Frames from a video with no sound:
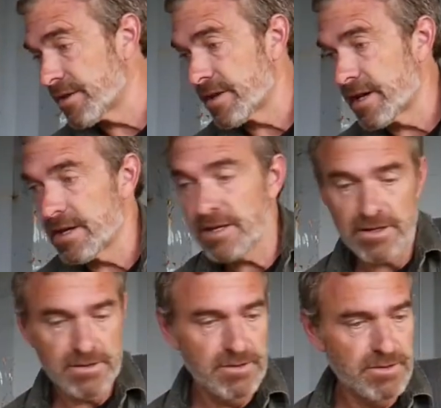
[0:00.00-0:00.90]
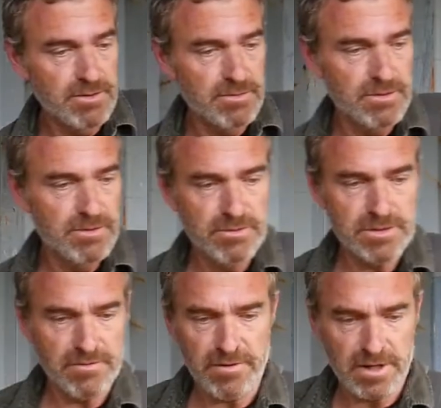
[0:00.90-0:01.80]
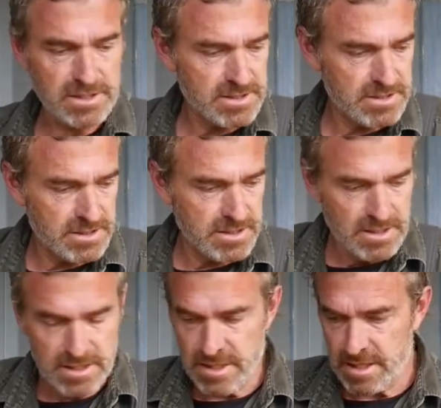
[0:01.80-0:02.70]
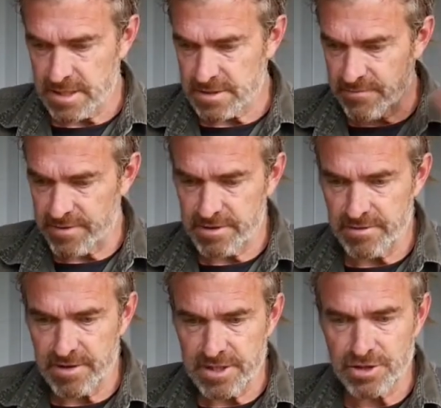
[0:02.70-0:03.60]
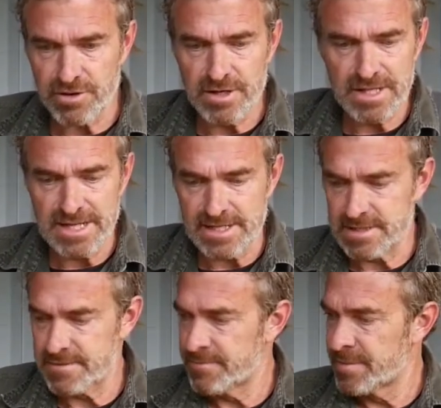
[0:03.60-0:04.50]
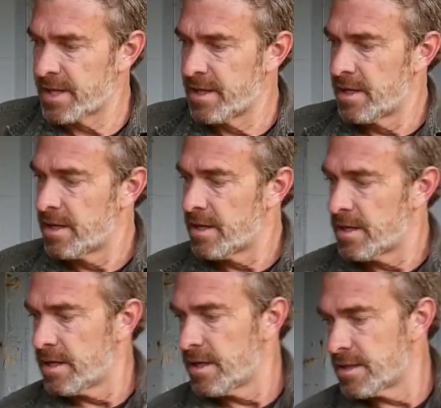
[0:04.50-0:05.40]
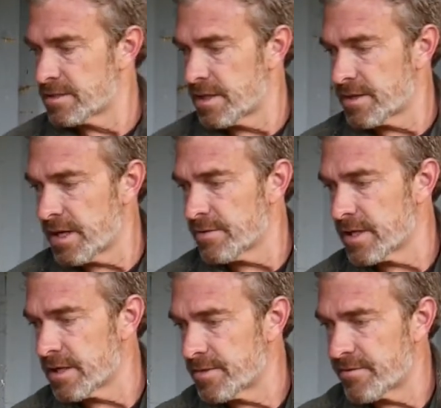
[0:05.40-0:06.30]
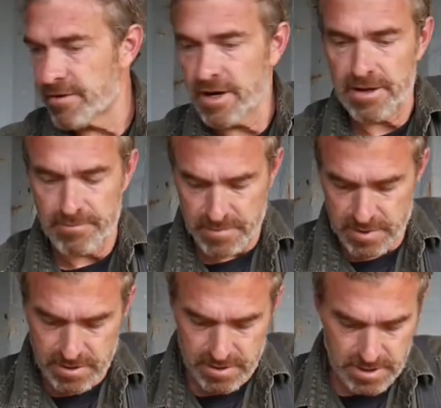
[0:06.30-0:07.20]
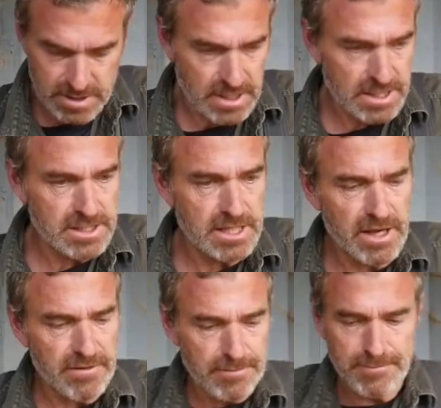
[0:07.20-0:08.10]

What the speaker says: they will suffice as very, very strong legs. And so they will help me frame these legs together.